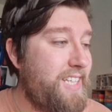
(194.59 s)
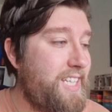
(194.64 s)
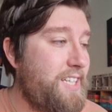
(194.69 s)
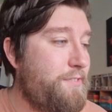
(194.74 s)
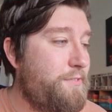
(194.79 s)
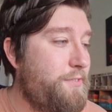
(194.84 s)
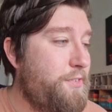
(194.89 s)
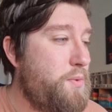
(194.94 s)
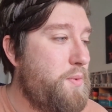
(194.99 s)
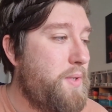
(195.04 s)

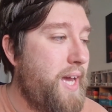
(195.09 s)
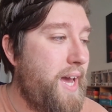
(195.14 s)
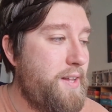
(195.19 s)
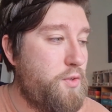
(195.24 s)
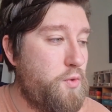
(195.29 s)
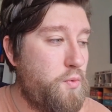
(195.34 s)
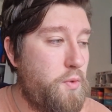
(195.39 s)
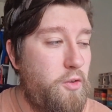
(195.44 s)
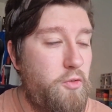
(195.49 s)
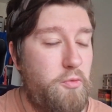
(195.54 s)
If you
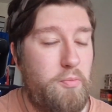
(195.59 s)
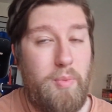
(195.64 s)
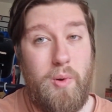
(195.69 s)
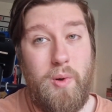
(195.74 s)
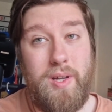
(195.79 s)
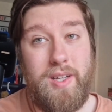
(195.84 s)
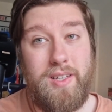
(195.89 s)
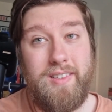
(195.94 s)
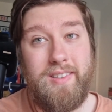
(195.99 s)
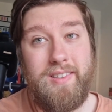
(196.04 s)
get 12
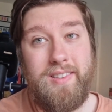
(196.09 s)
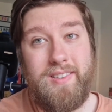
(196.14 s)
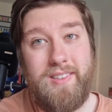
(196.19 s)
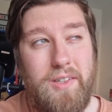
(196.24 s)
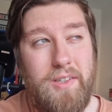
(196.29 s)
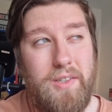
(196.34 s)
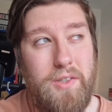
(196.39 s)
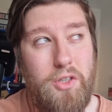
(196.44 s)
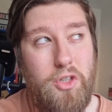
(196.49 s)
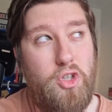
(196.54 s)

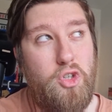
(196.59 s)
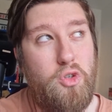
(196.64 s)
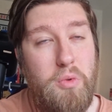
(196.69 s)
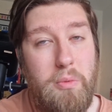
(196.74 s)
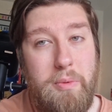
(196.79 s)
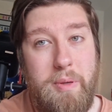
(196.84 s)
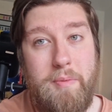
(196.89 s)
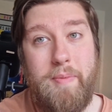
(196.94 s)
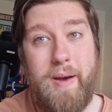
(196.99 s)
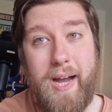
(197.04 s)
points, you
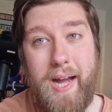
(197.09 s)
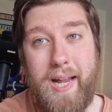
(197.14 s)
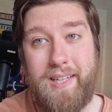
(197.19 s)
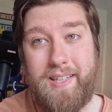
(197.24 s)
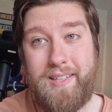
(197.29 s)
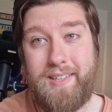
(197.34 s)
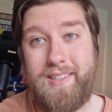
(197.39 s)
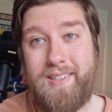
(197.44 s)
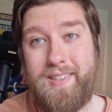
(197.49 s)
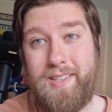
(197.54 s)
will be
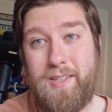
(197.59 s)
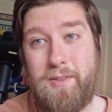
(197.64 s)
banned.